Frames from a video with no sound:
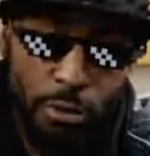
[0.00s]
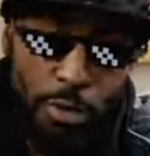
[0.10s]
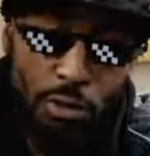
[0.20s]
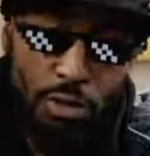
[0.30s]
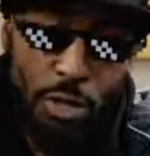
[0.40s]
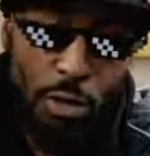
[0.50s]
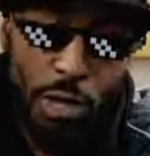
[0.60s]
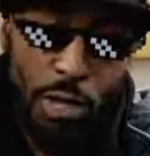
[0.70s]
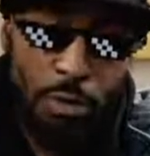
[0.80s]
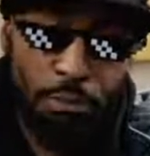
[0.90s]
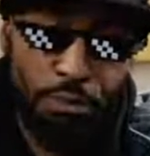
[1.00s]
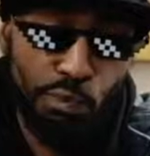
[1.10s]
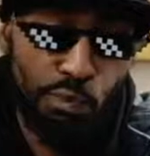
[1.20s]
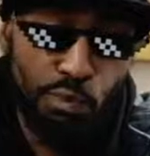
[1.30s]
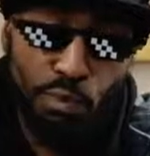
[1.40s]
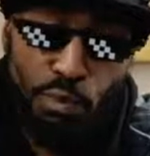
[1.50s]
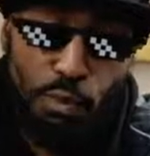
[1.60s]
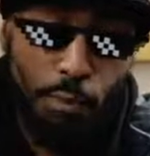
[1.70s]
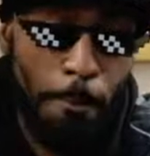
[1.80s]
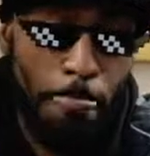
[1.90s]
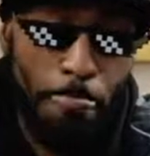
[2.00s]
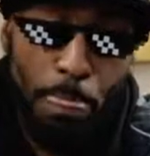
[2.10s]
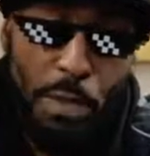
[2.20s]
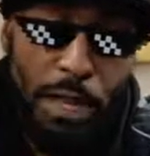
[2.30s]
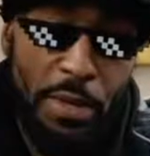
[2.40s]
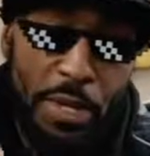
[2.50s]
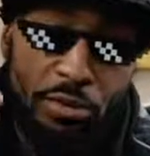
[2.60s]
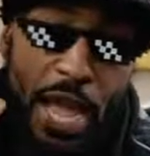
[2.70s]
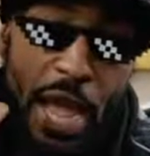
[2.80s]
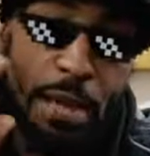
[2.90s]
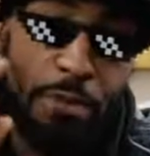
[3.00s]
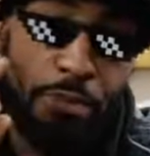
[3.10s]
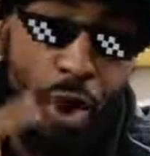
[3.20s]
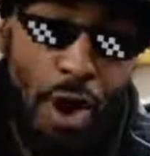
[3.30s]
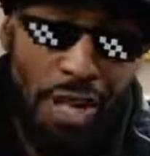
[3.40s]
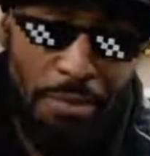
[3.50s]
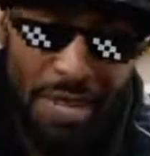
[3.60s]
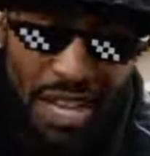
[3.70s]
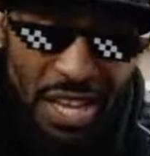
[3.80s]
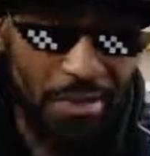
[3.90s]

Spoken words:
So and then you got Parliament,